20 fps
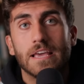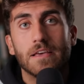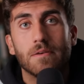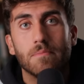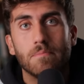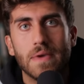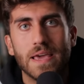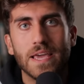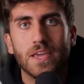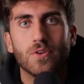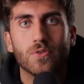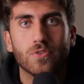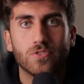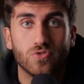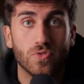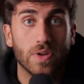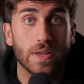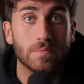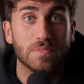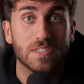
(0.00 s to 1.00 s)
He'll make your
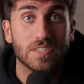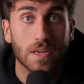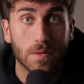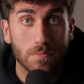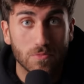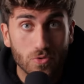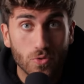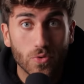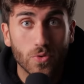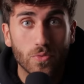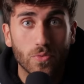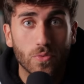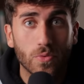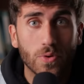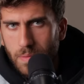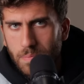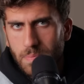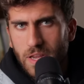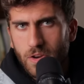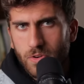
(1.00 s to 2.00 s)
dreams come true.
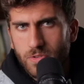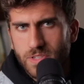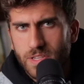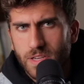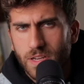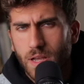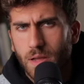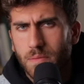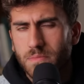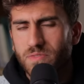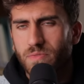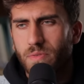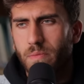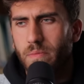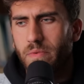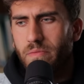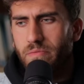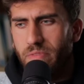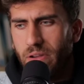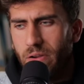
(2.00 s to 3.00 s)
But Peterson comes
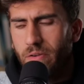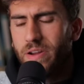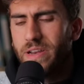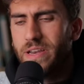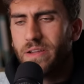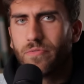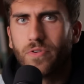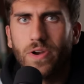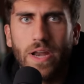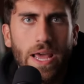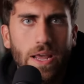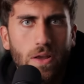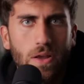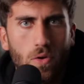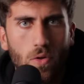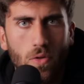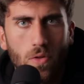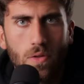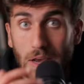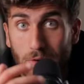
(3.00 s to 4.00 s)
from a very different
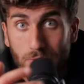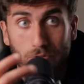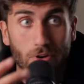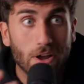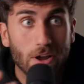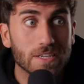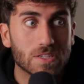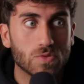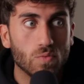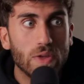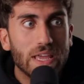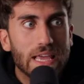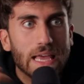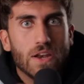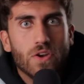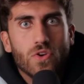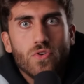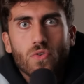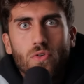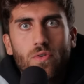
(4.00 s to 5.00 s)
angle. Now, for us, we
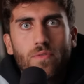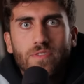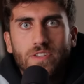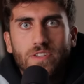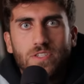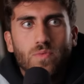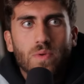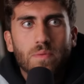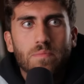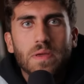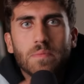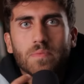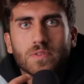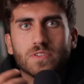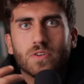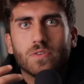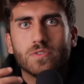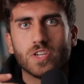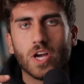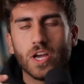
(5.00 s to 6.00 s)
get nervous when people
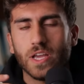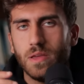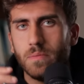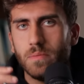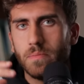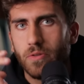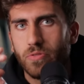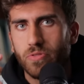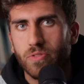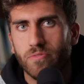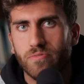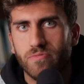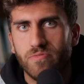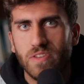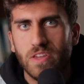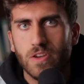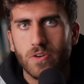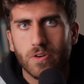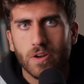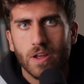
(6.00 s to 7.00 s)
start talking about the
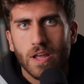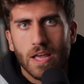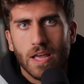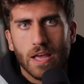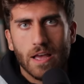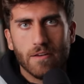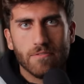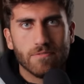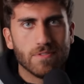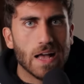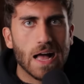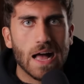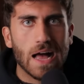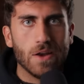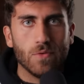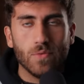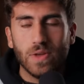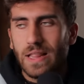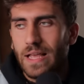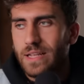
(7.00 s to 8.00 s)
fear of
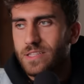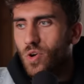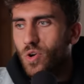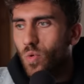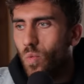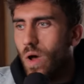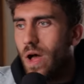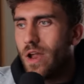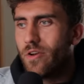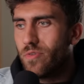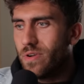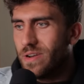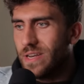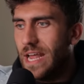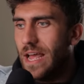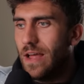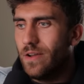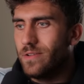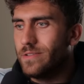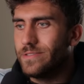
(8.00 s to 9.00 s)
God. We like to water it
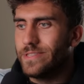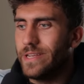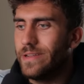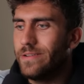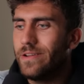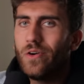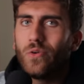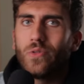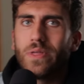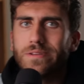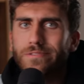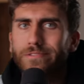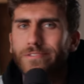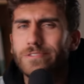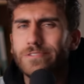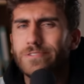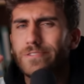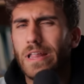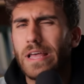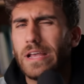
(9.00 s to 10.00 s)
down and say, no, that's
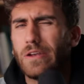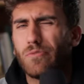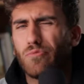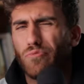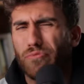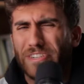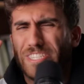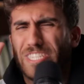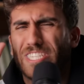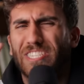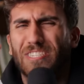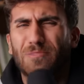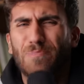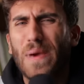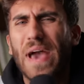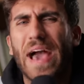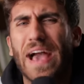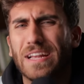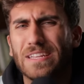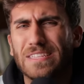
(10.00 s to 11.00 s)
just just like
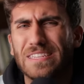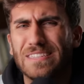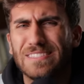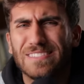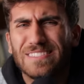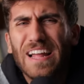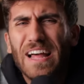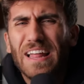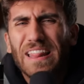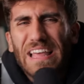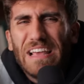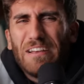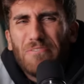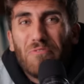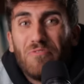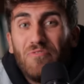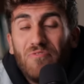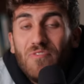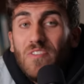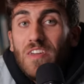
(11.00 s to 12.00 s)
respect. It's not like
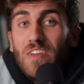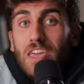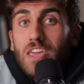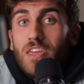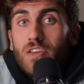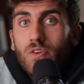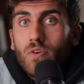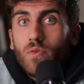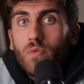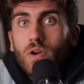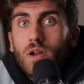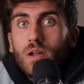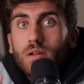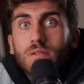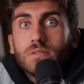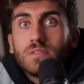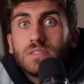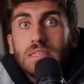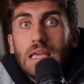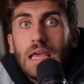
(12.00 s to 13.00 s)
fear. We're
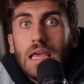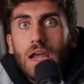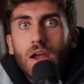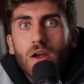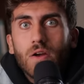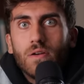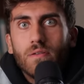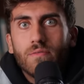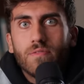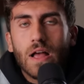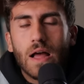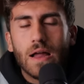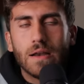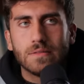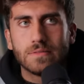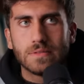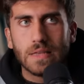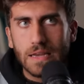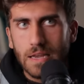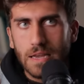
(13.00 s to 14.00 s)
not scared of God.
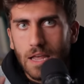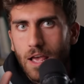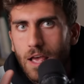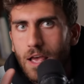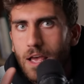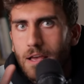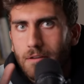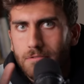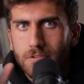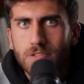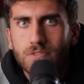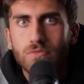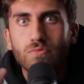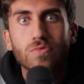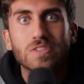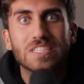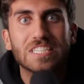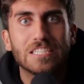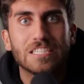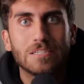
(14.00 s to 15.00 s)
It's like just
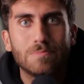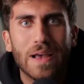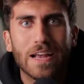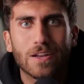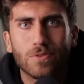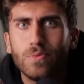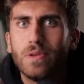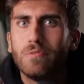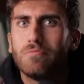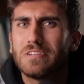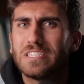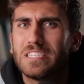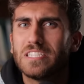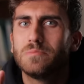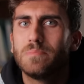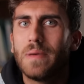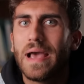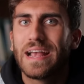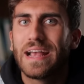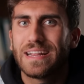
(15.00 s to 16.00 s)
respect, we
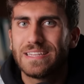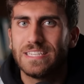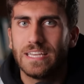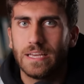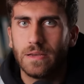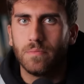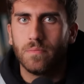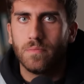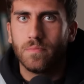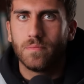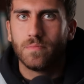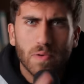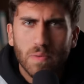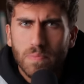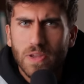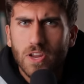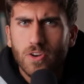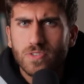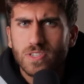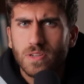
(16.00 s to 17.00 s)
respect him.
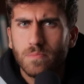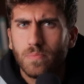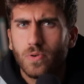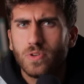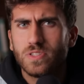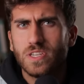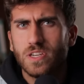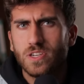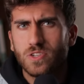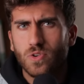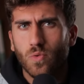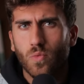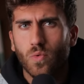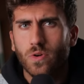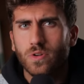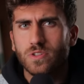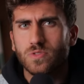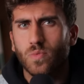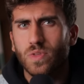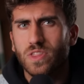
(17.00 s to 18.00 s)
But Peterson puts into
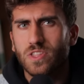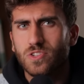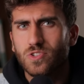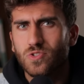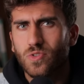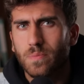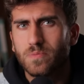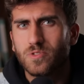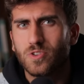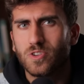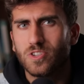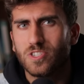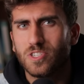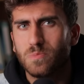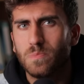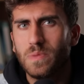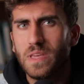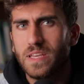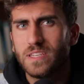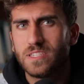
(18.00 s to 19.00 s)
words what the scripture
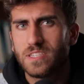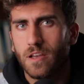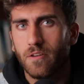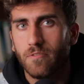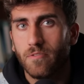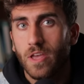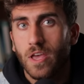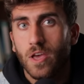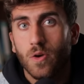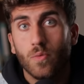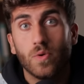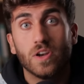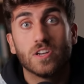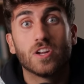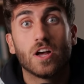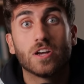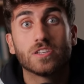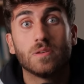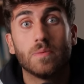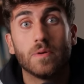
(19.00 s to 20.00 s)
speaks of when it
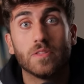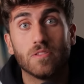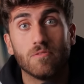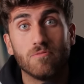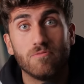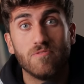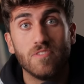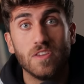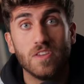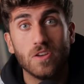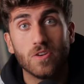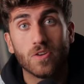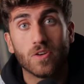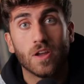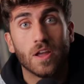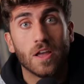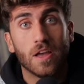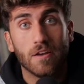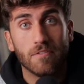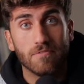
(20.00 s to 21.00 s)
talks about the fear
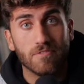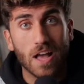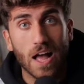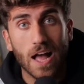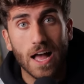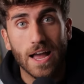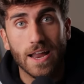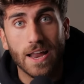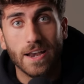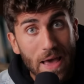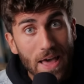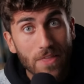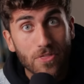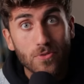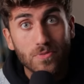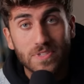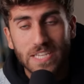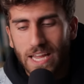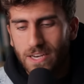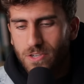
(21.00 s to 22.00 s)
of God.
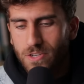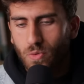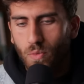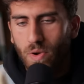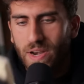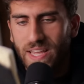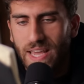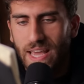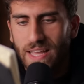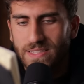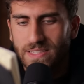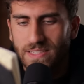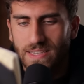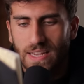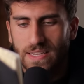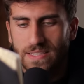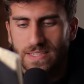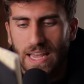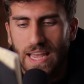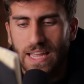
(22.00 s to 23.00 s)
Matthew 10 28
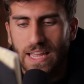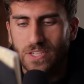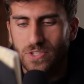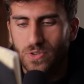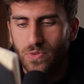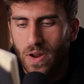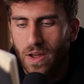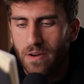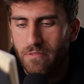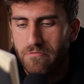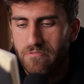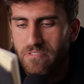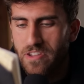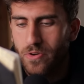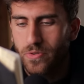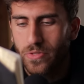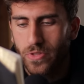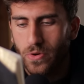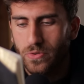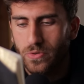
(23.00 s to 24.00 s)
says, And do not
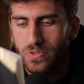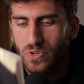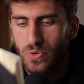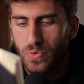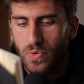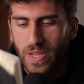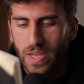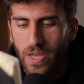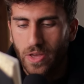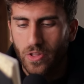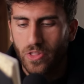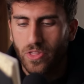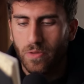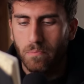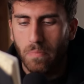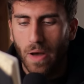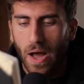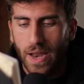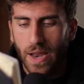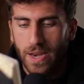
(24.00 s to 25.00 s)
fear those who kill the
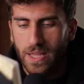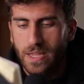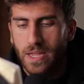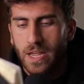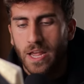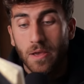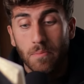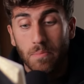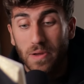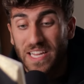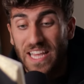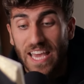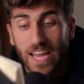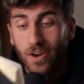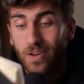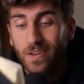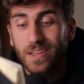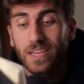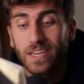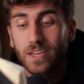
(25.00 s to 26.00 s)
body, but
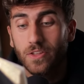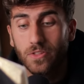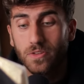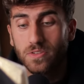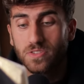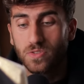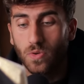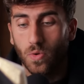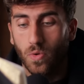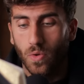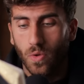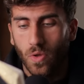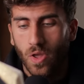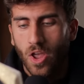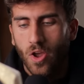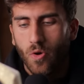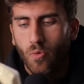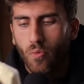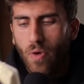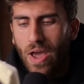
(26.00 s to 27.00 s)
cannot kill the soul.
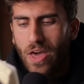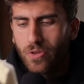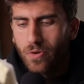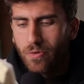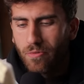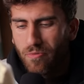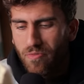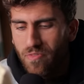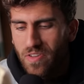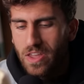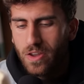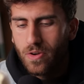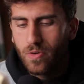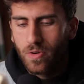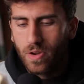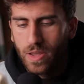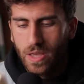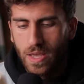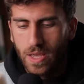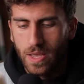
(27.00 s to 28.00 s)
Rather,
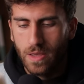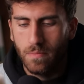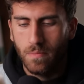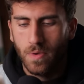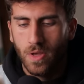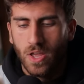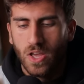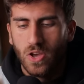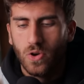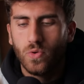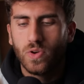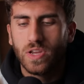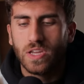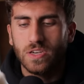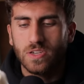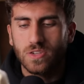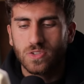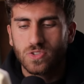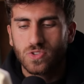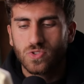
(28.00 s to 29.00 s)
fear him who
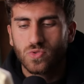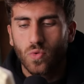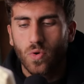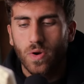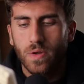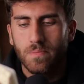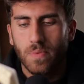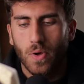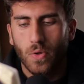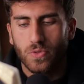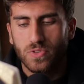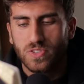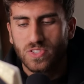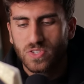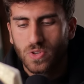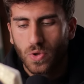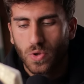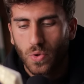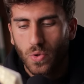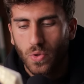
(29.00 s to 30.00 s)
can destroy both
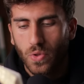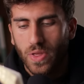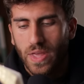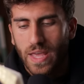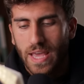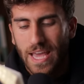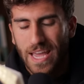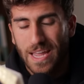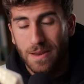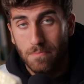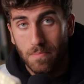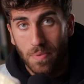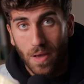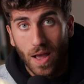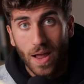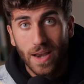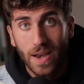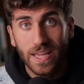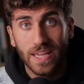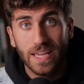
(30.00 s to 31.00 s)
soul and
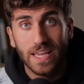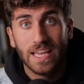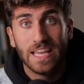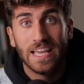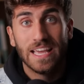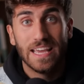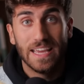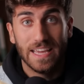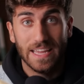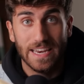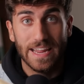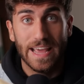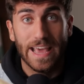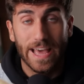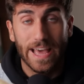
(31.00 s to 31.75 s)
body in